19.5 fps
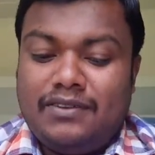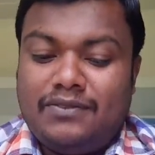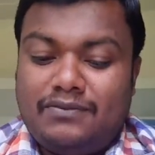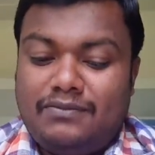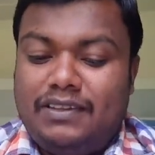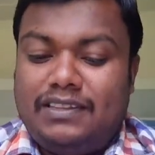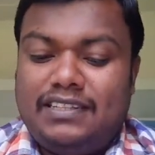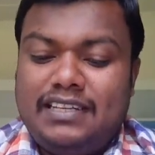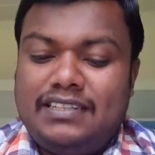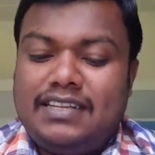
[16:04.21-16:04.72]

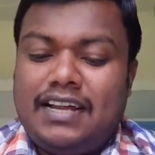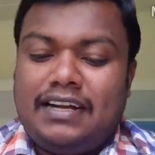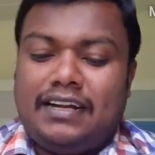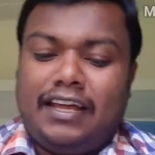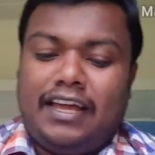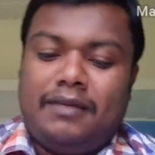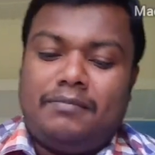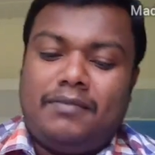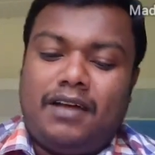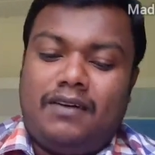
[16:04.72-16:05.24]
Within that
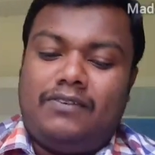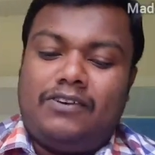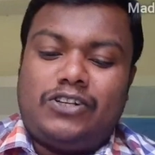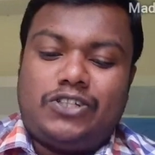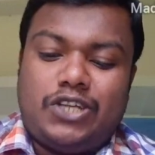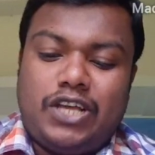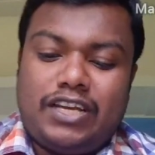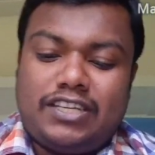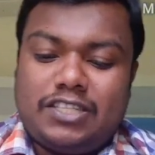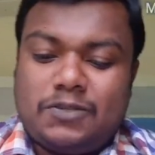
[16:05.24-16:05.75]
time, our
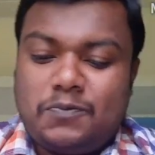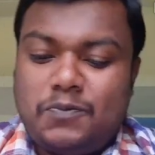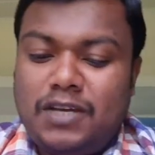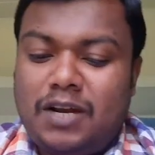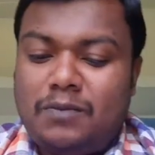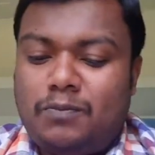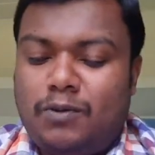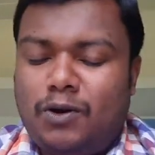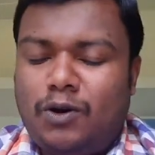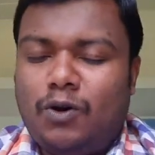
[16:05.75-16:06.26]

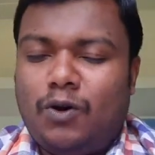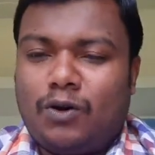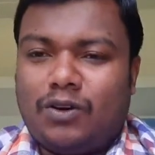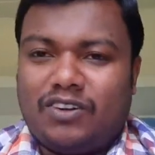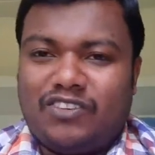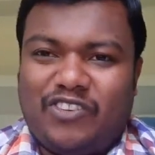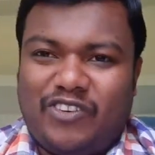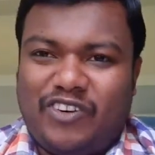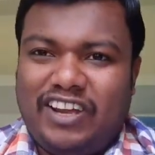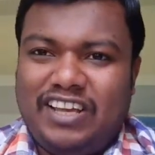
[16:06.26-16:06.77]
Shakespeare
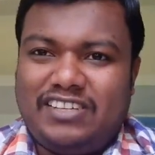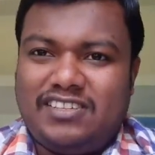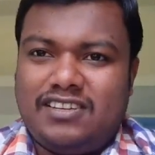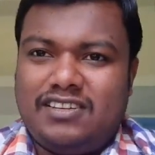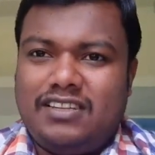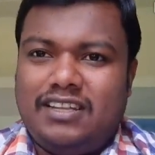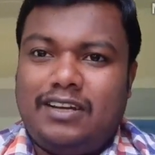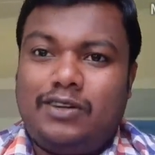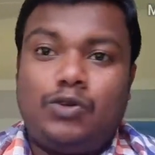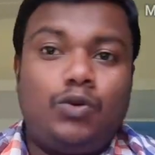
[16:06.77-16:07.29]
Pollock reached
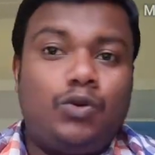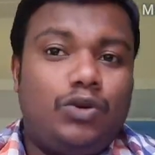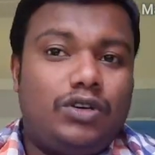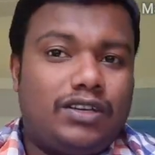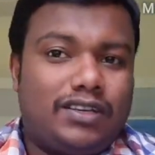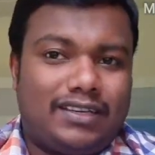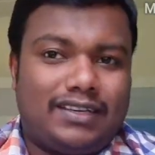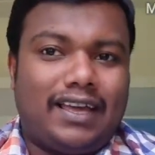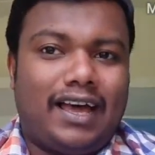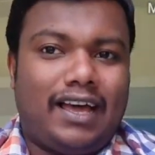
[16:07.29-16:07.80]
there
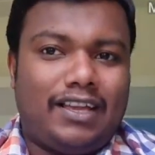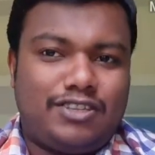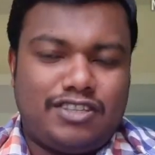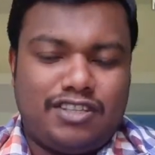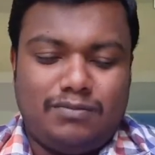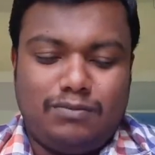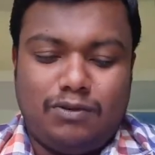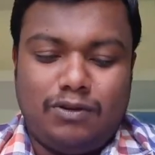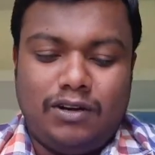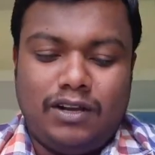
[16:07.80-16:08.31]
to catch
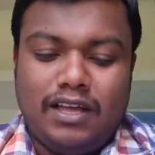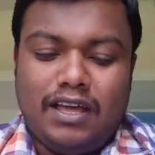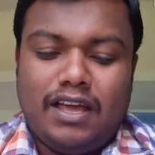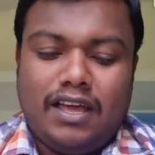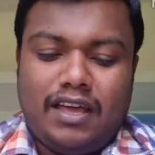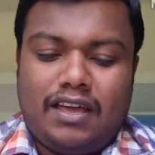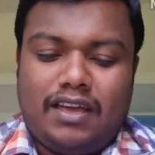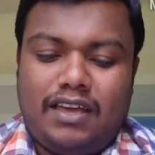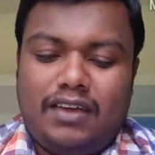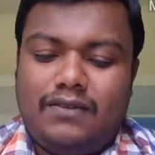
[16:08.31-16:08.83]
the ball.
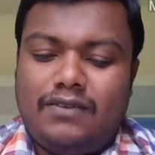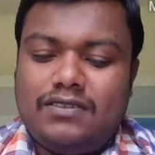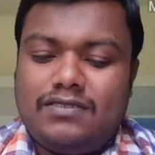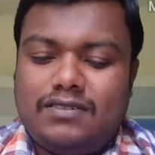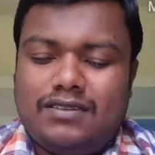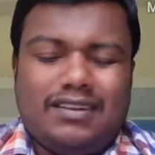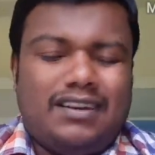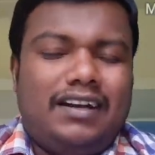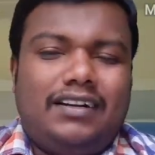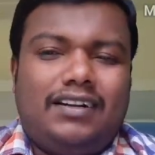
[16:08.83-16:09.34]
He
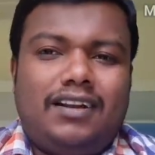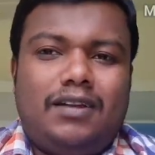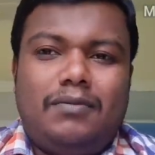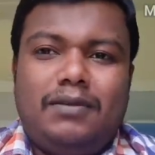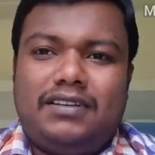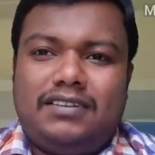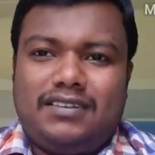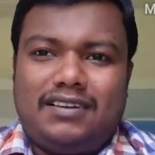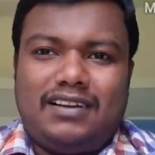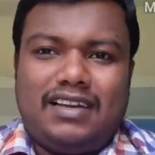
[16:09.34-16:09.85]
was little
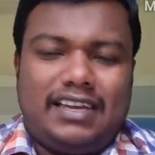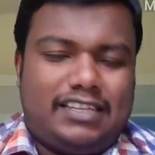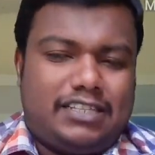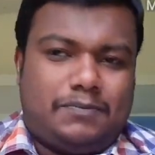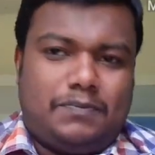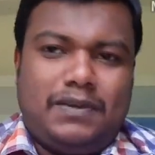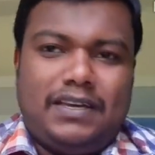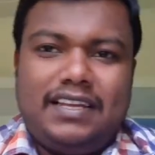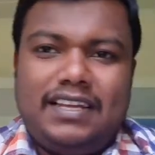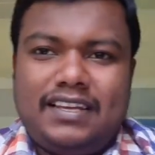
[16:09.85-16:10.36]
bit
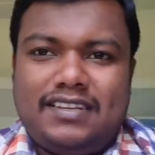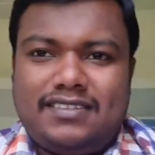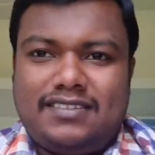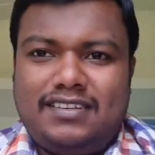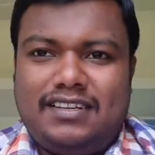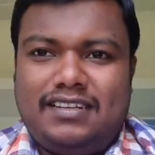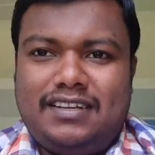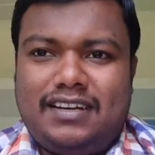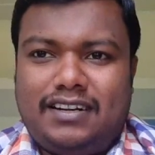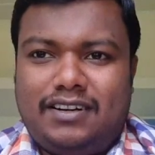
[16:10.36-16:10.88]
experienced
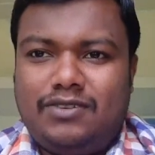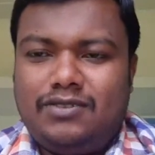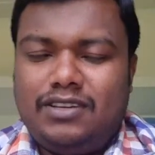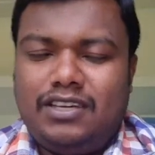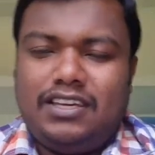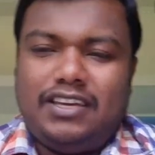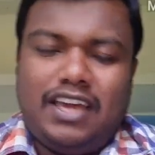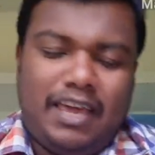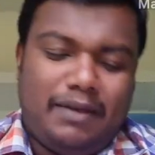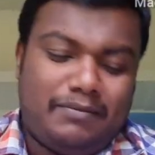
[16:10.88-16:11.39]
in that. No,
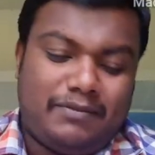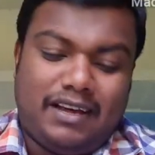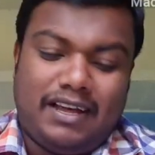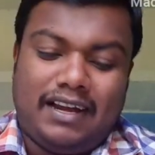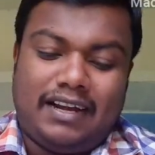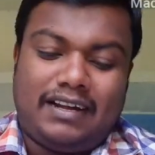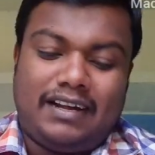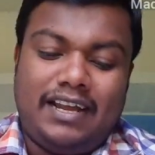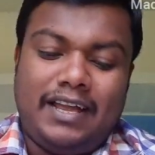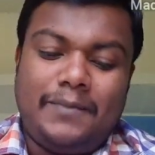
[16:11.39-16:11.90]
he came
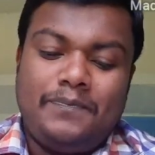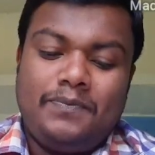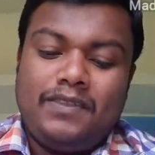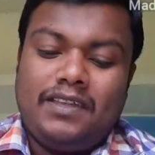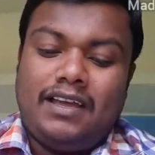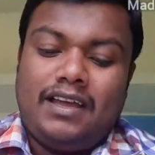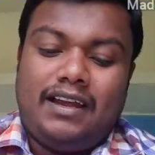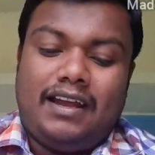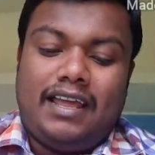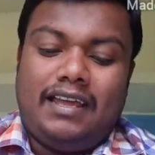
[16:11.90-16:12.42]
correctly,
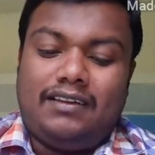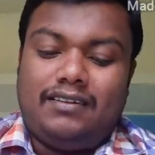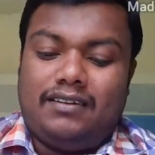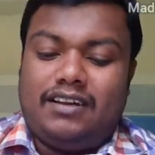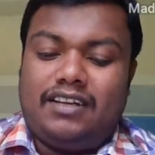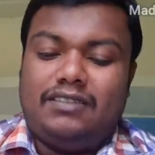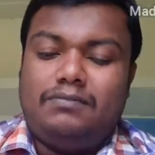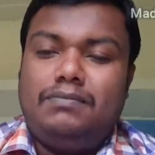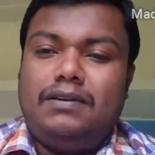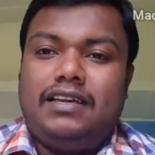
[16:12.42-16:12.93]
like
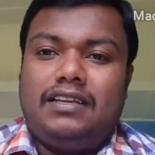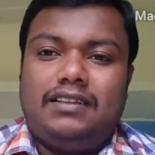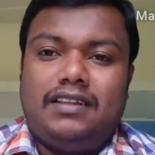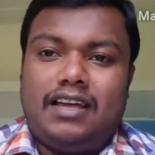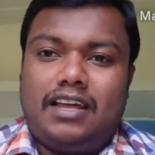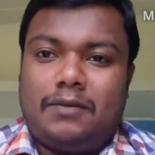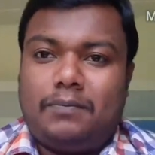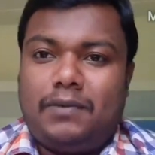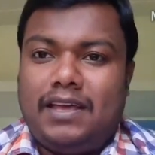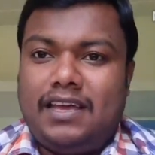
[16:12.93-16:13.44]
rugby. They
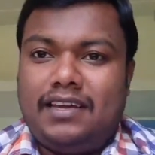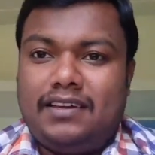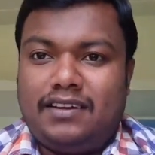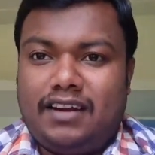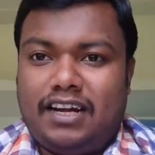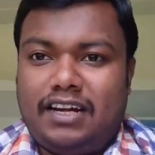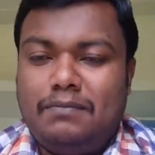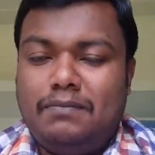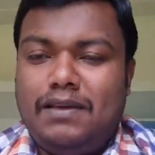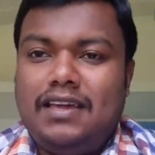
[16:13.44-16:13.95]
are playing
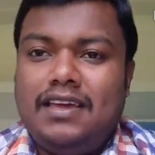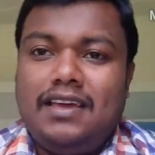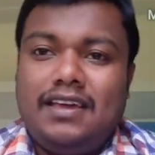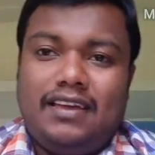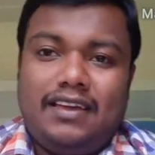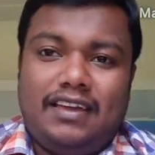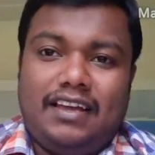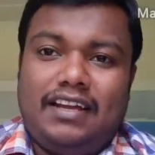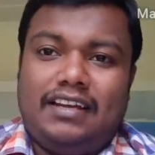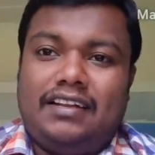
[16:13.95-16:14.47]

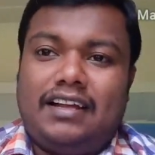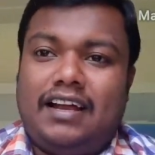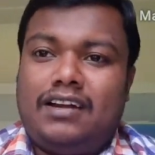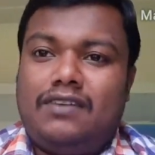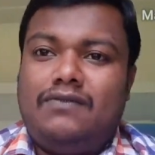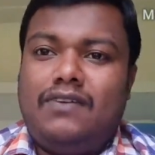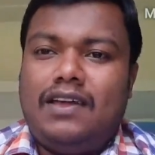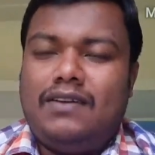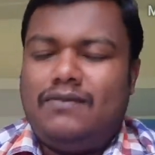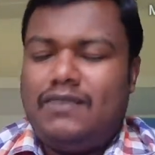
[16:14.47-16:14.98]
rugby in
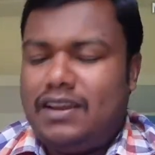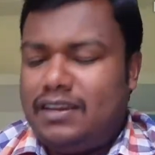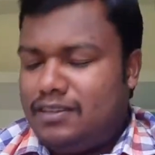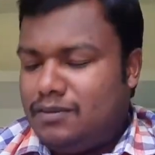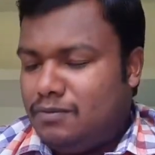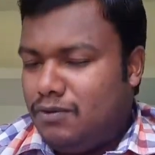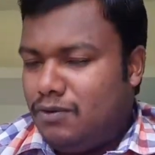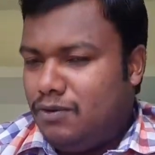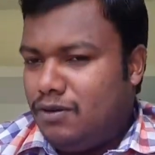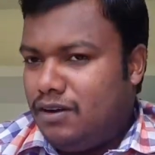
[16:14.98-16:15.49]
that way. When the
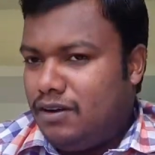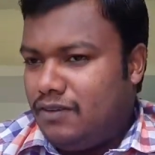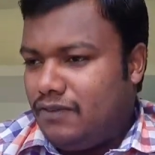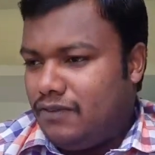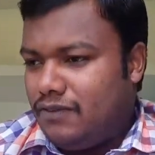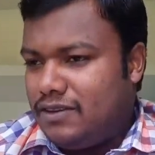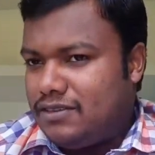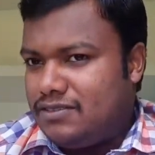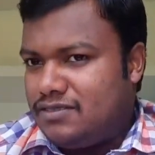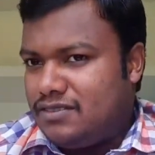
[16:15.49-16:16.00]
ball
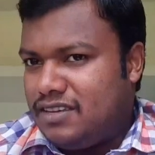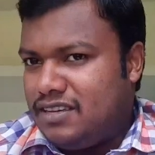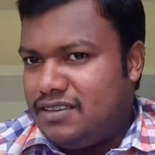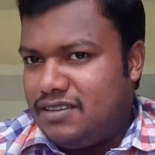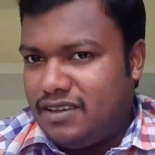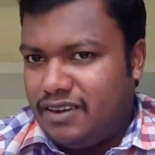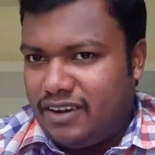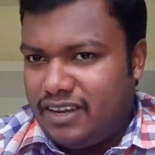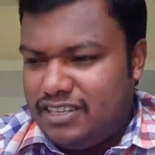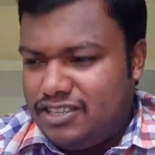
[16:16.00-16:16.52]
was
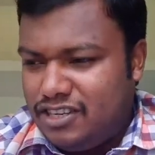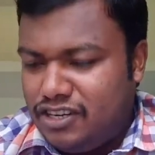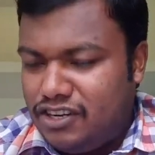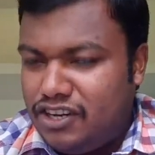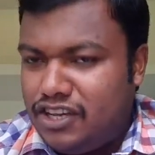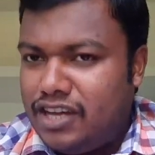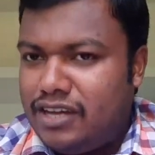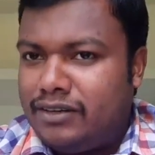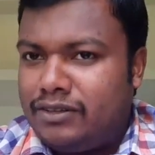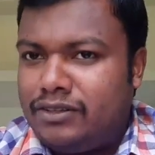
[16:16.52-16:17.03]
reaching
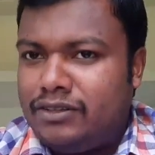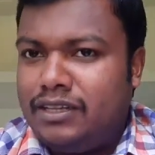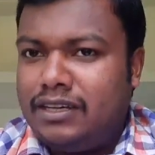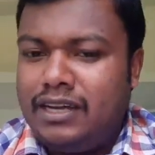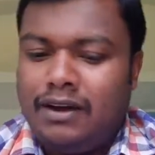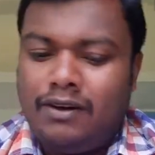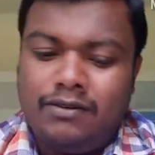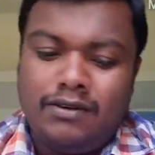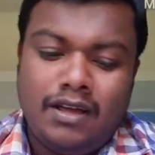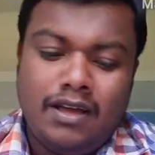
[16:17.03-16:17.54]
near to the
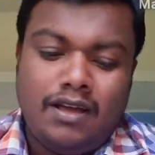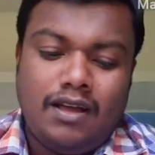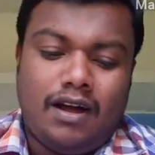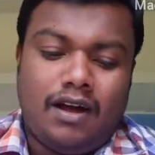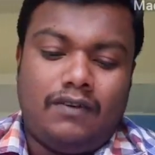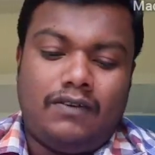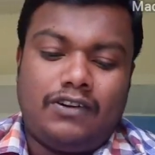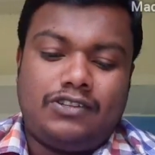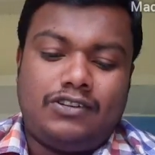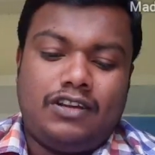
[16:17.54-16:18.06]
ground,
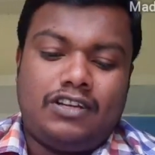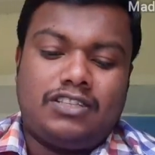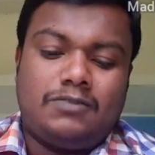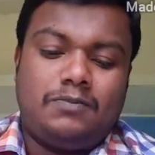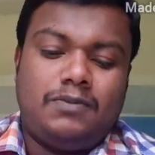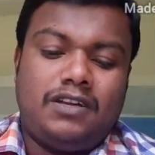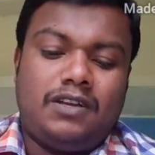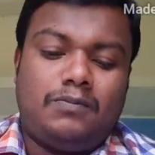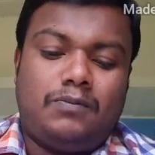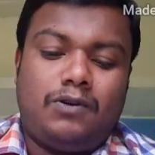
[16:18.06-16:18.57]
our
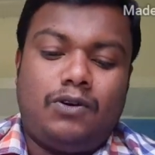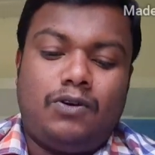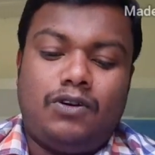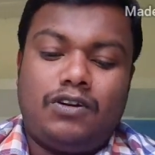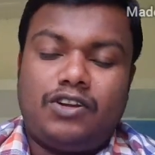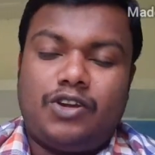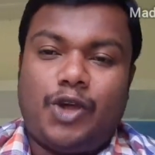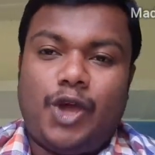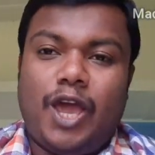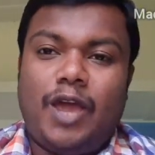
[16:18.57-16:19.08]
Shakespeare
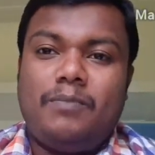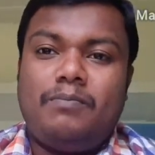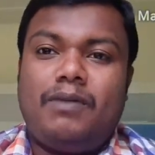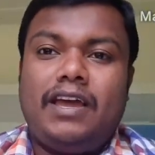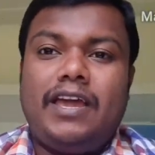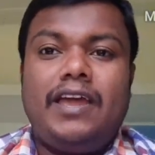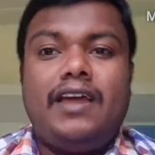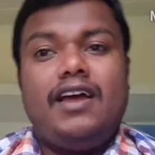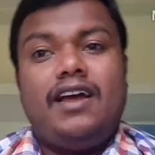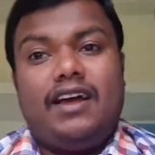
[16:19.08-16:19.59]
Pollock came by
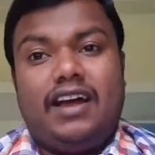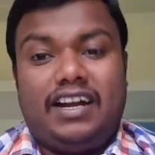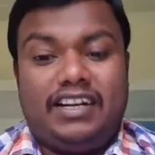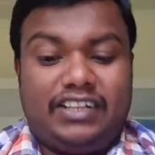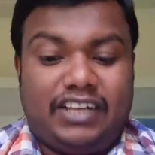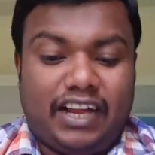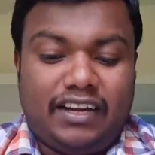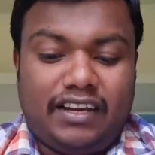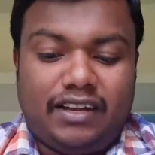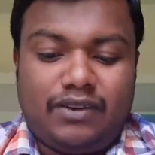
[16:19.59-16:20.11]
a
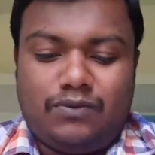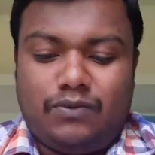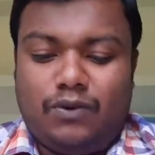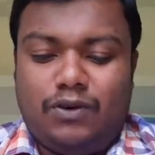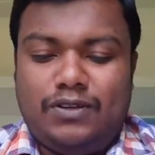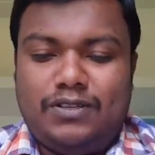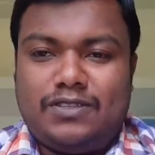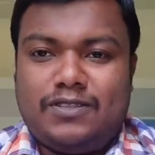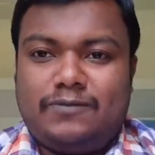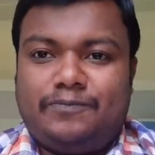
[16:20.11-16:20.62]
tenor
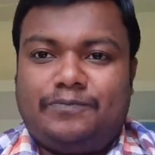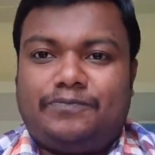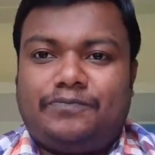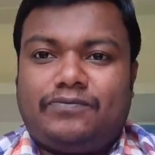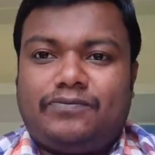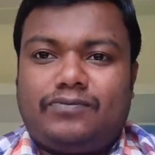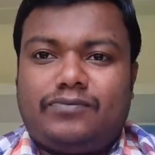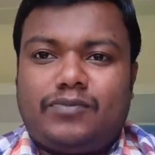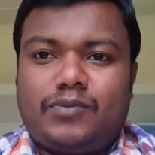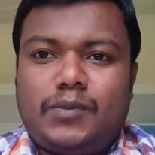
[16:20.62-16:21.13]
voice.
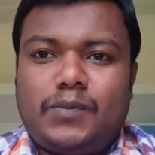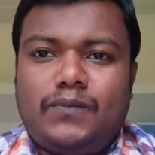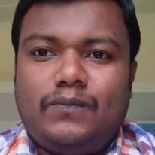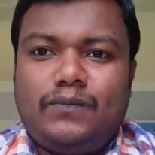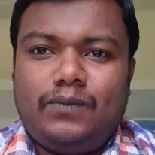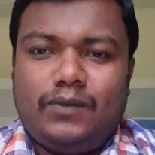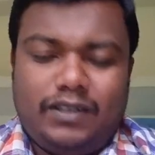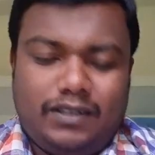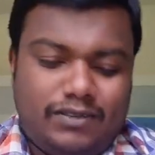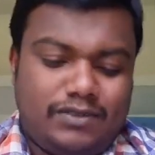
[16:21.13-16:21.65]

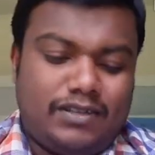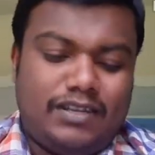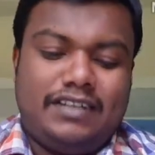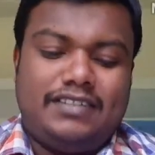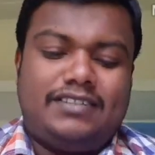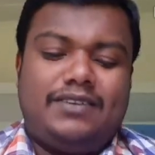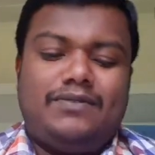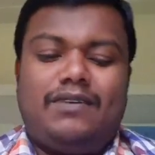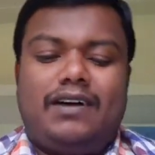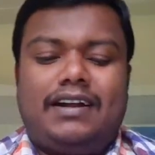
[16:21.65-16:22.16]
So
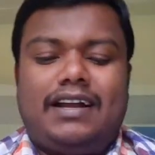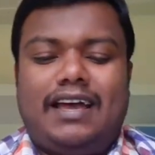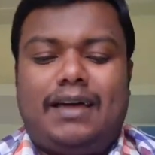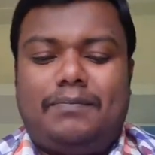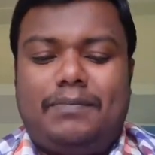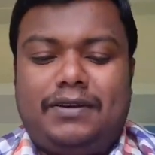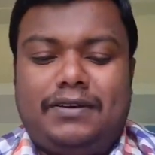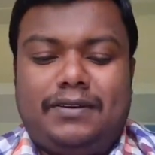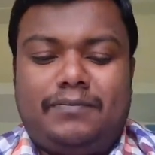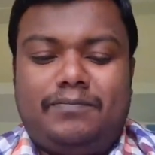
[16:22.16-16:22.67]
let's see what
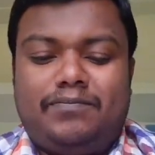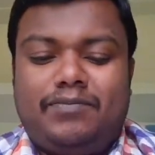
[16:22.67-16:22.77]
happened.